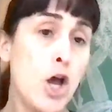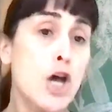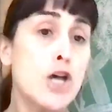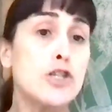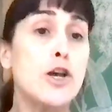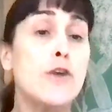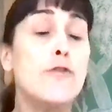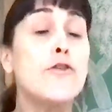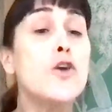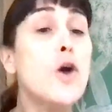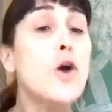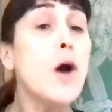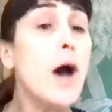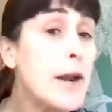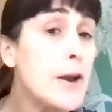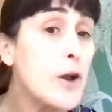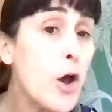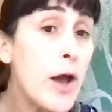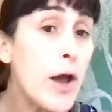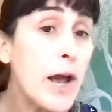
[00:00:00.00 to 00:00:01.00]
So if you're
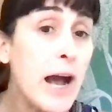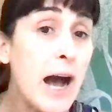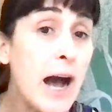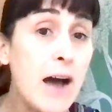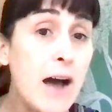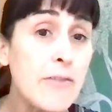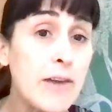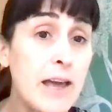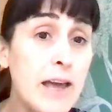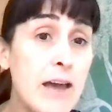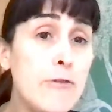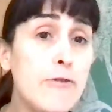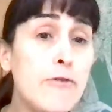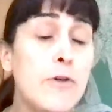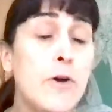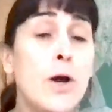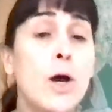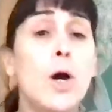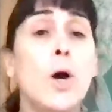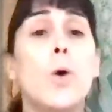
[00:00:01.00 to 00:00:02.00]
undergoing IVF,
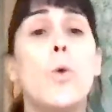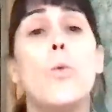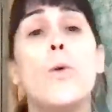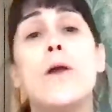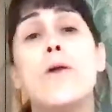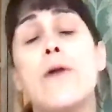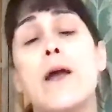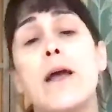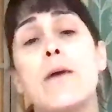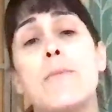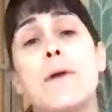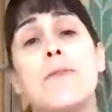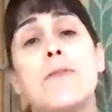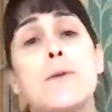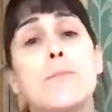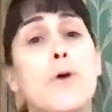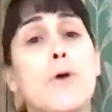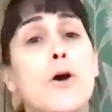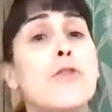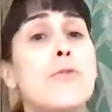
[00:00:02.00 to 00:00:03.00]
we recommend
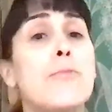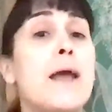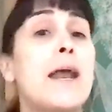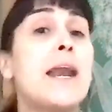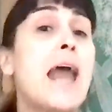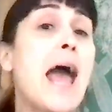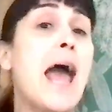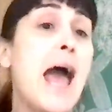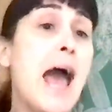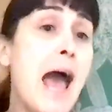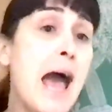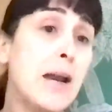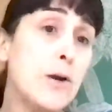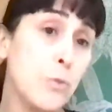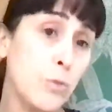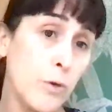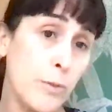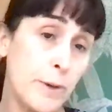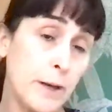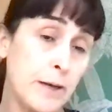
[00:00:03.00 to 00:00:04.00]
that both men and
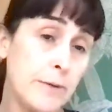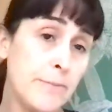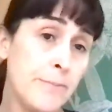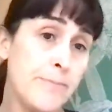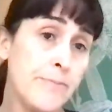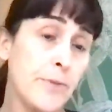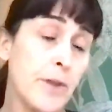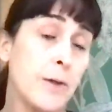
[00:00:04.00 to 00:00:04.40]
women